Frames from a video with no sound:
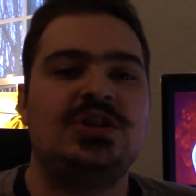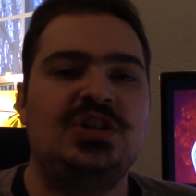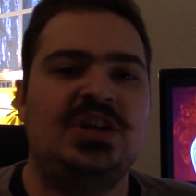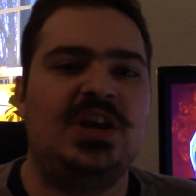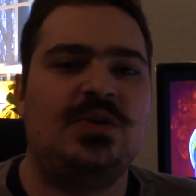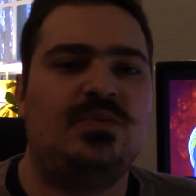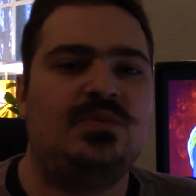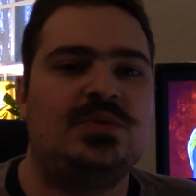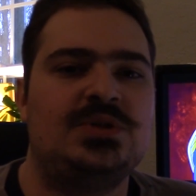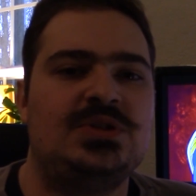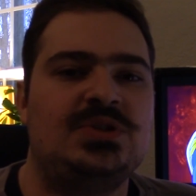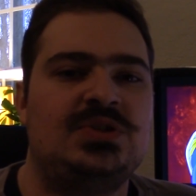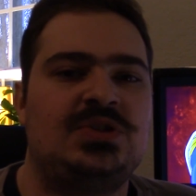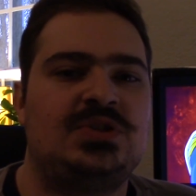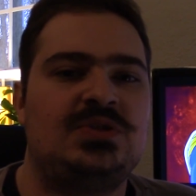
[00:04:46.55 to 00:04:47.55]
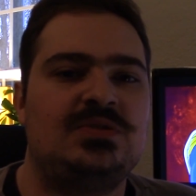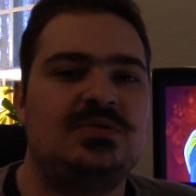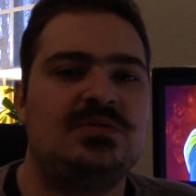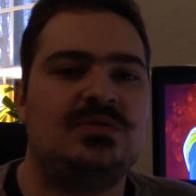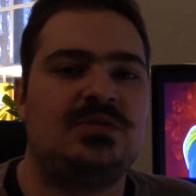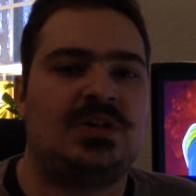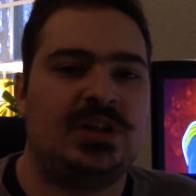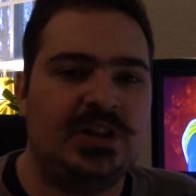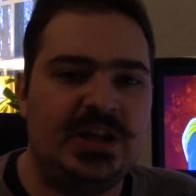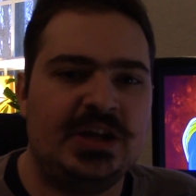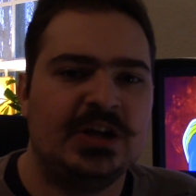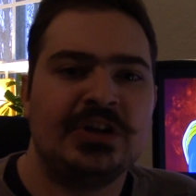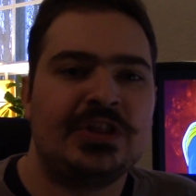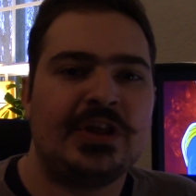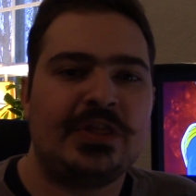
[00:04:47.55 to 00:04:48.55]
it was
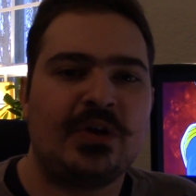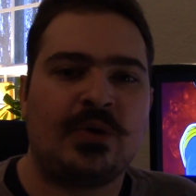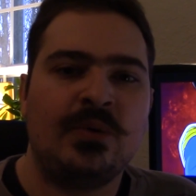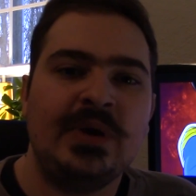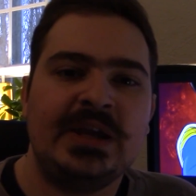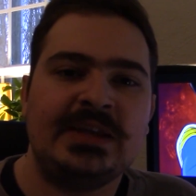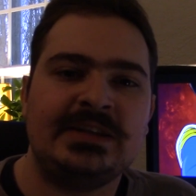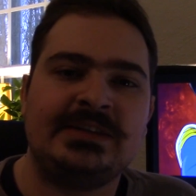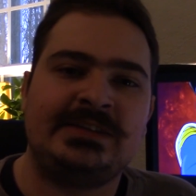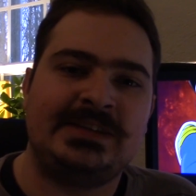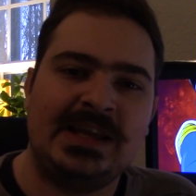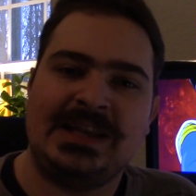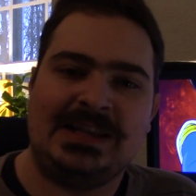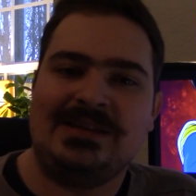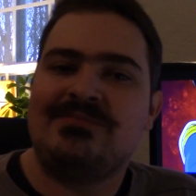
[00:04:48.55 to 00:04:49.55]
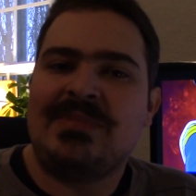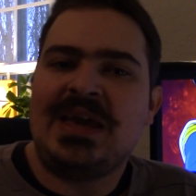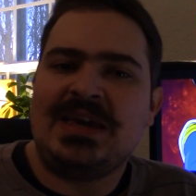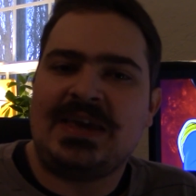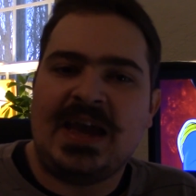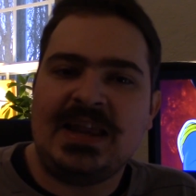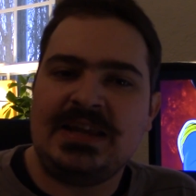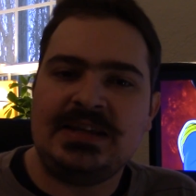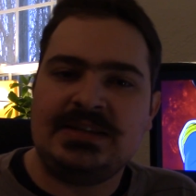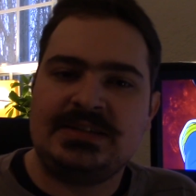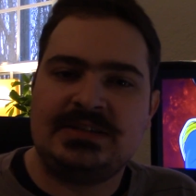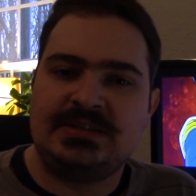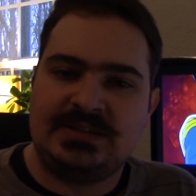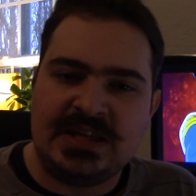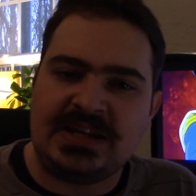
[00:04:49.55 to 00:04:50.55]
clear that the Queen didn't make any
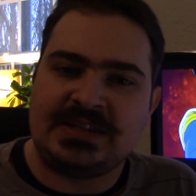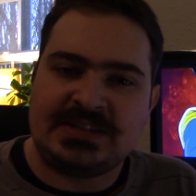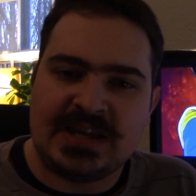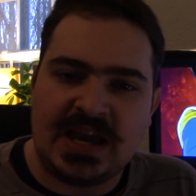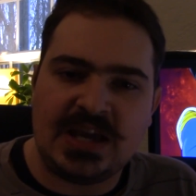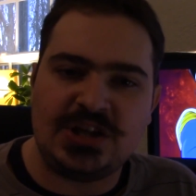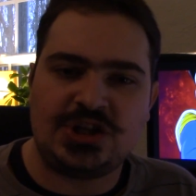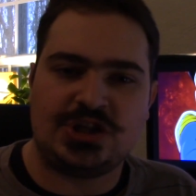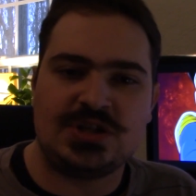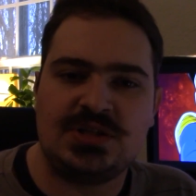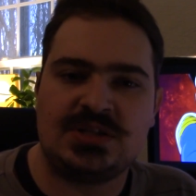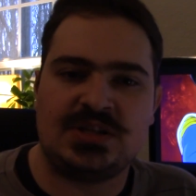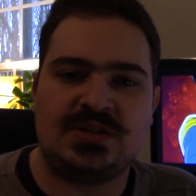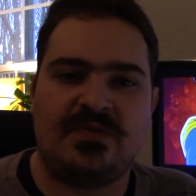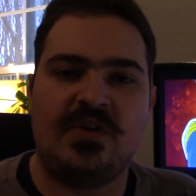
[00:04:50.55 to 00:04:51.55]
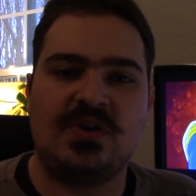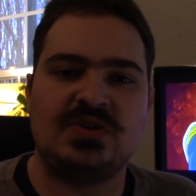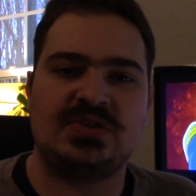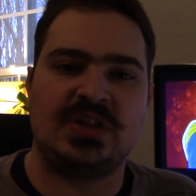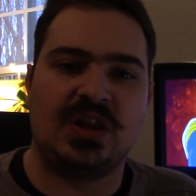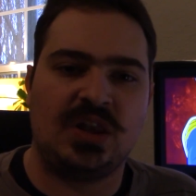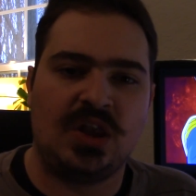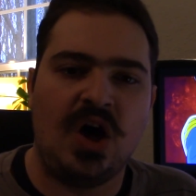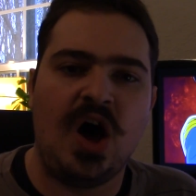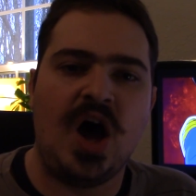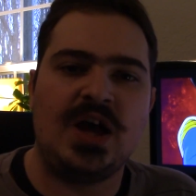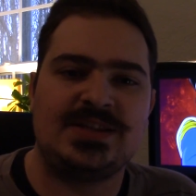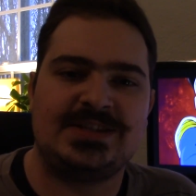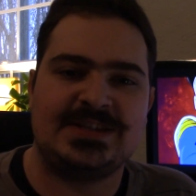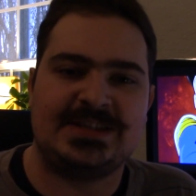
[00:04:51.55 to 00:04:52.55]
dictations as far as the law
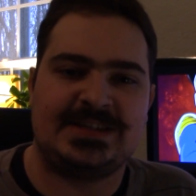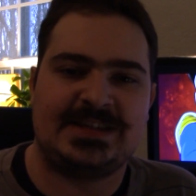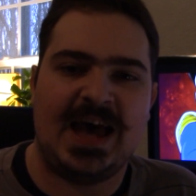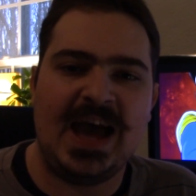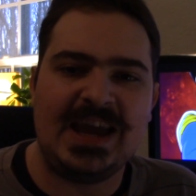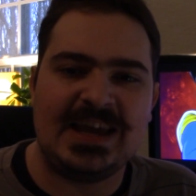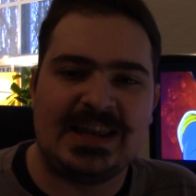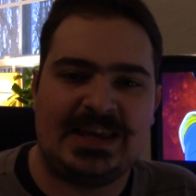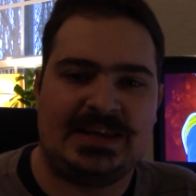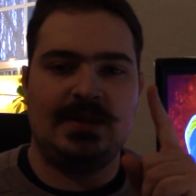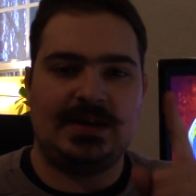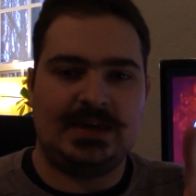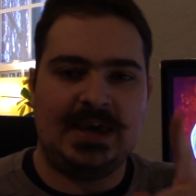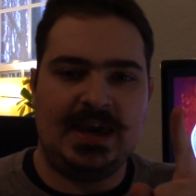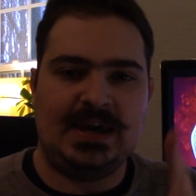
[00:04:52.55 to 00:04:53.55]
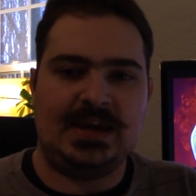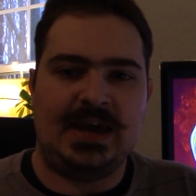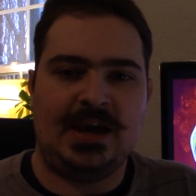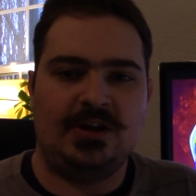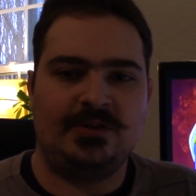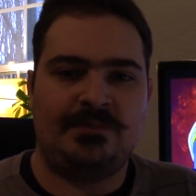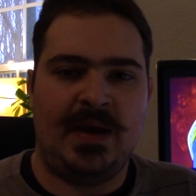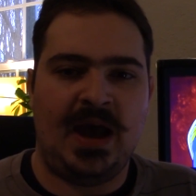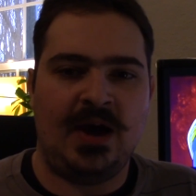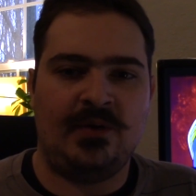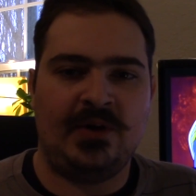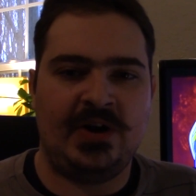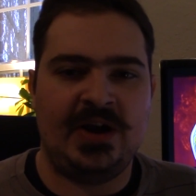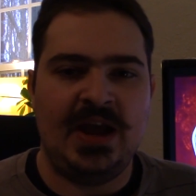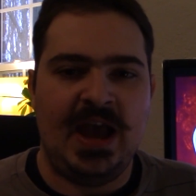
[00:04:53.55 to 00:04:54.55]
and society. The king held
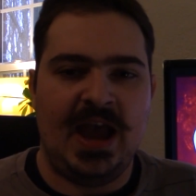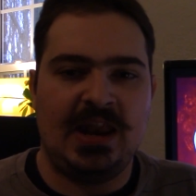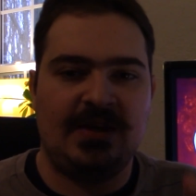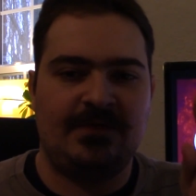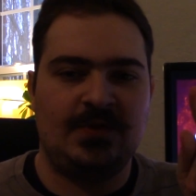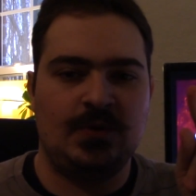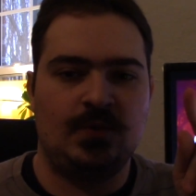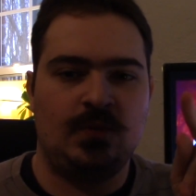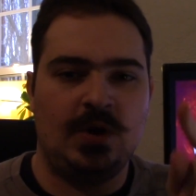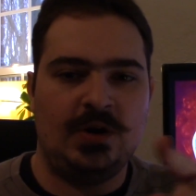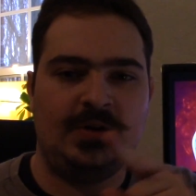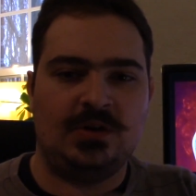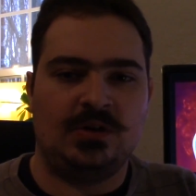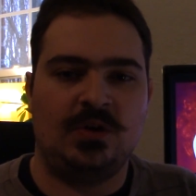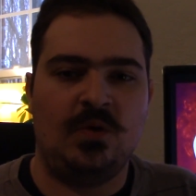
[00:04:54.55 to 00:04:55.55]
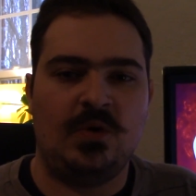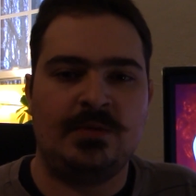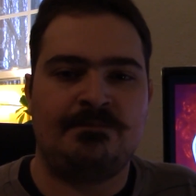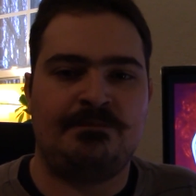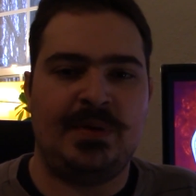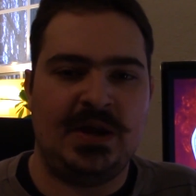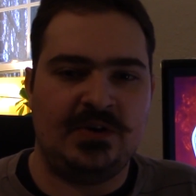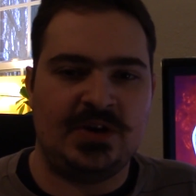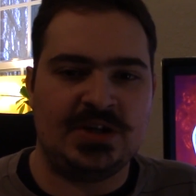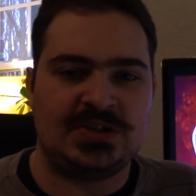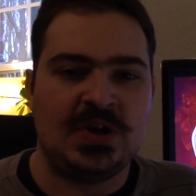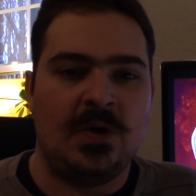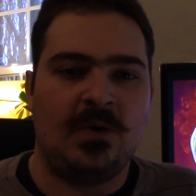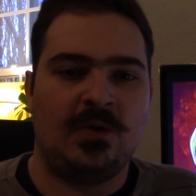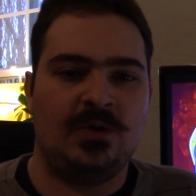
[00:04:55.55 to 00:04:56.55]
power, and if you weren't Lord Beerus
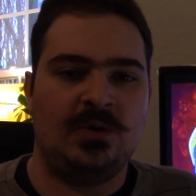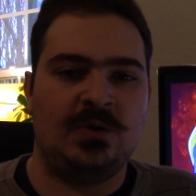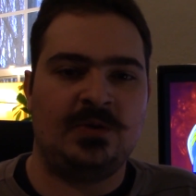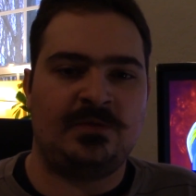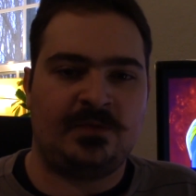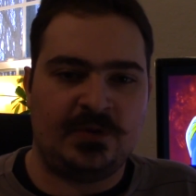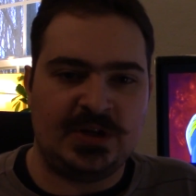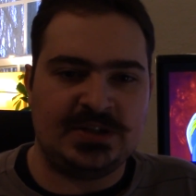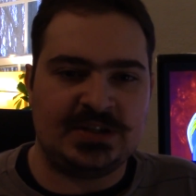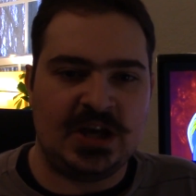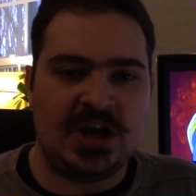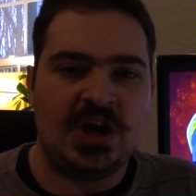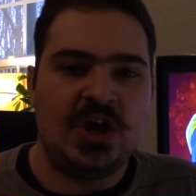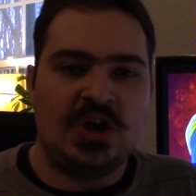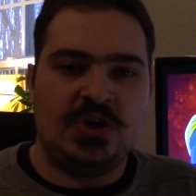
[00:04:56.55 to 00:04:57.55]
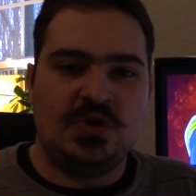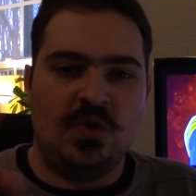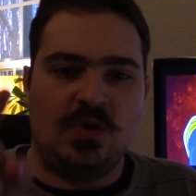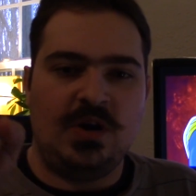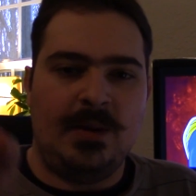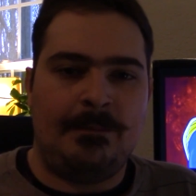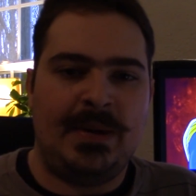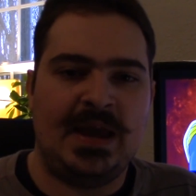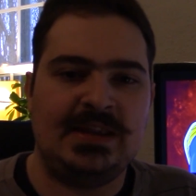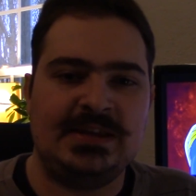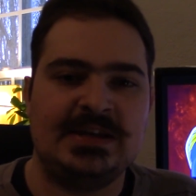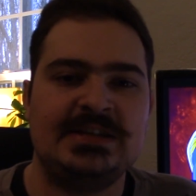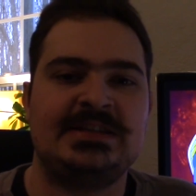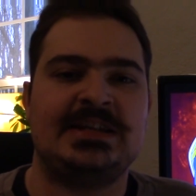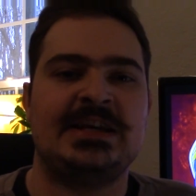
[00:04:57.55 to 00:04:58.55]
or Lord Frieza, your
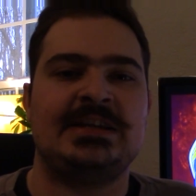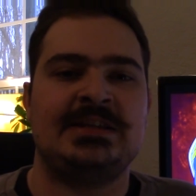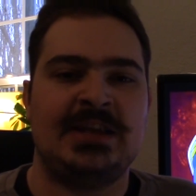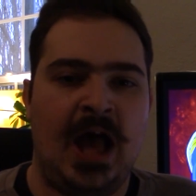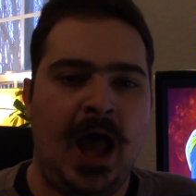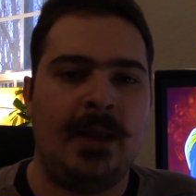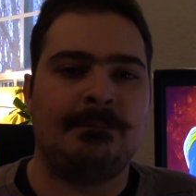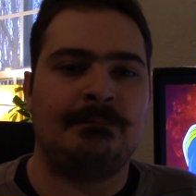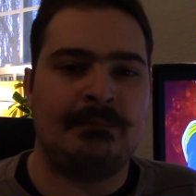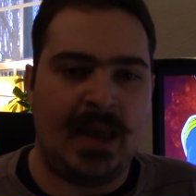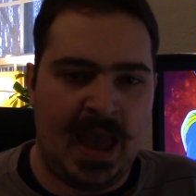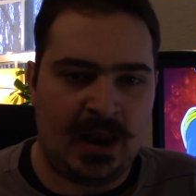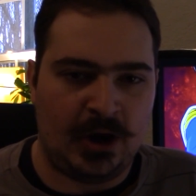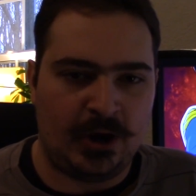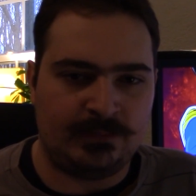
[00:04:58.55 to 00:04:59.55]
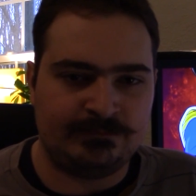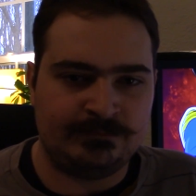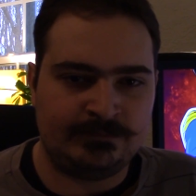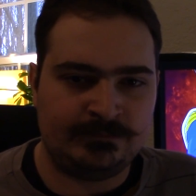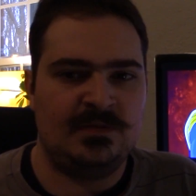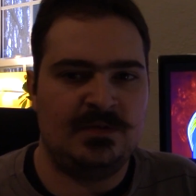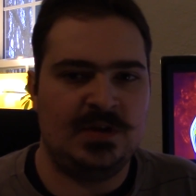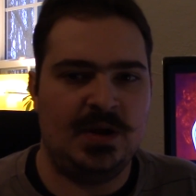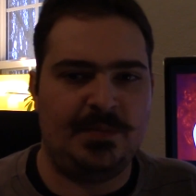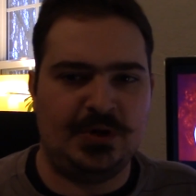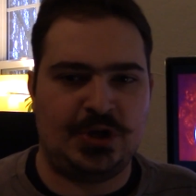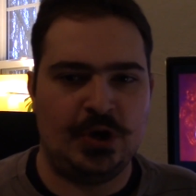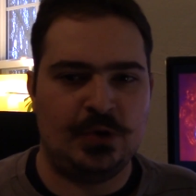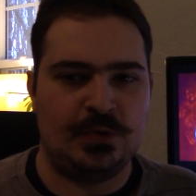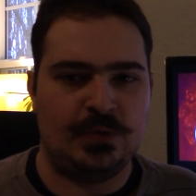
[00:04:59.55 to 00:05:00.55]
opinion did not matter. Number 2,